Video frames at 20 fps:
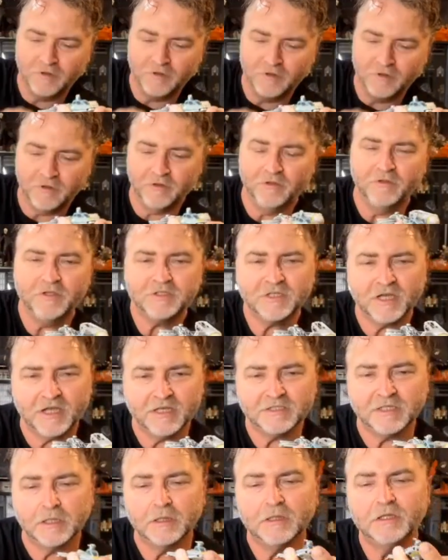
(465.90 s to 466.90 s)
This guy is a
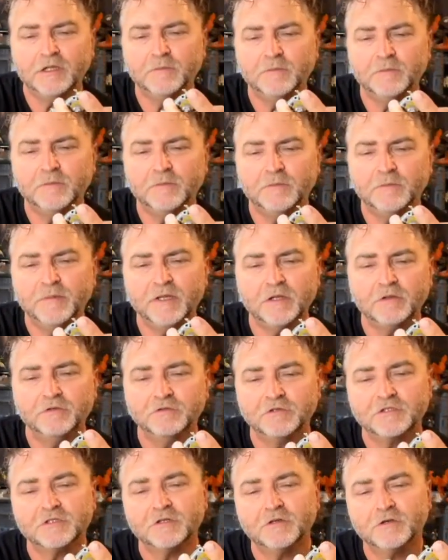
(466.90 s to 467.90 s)
little bit loose.
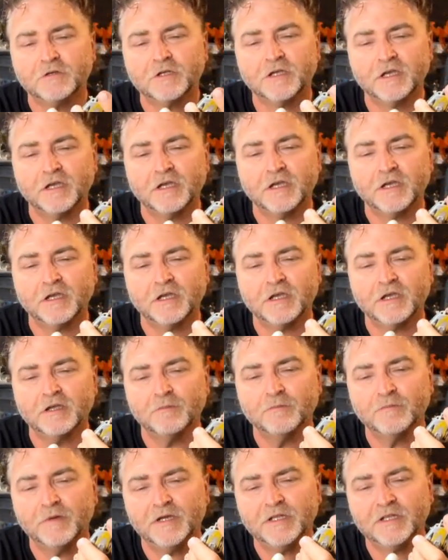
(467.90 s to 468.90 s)
Okay,
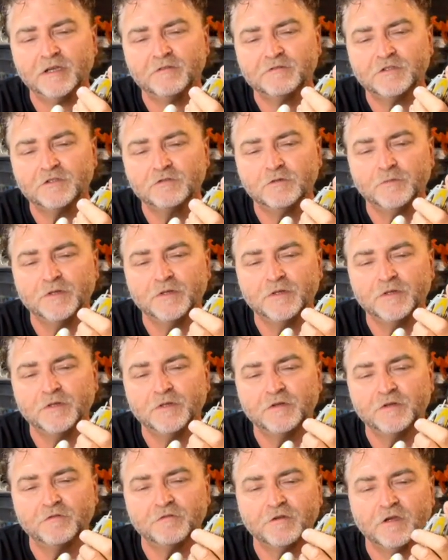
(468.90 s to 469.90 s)
might have to do a bit of
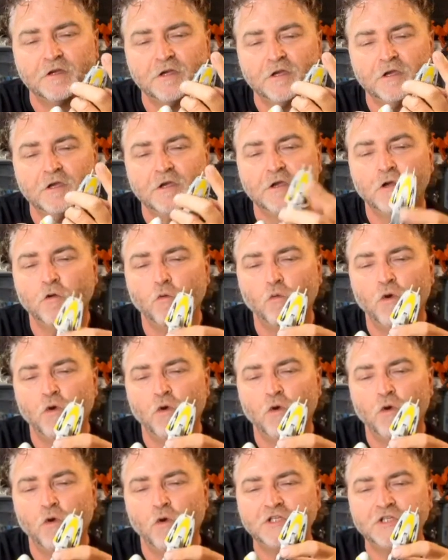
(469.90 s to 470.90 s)

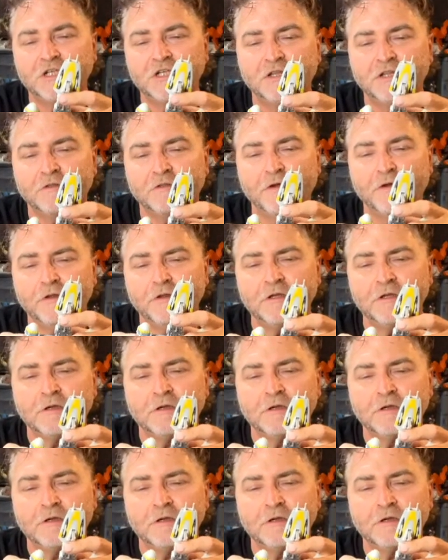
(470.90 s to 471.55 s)
wedging in on that one.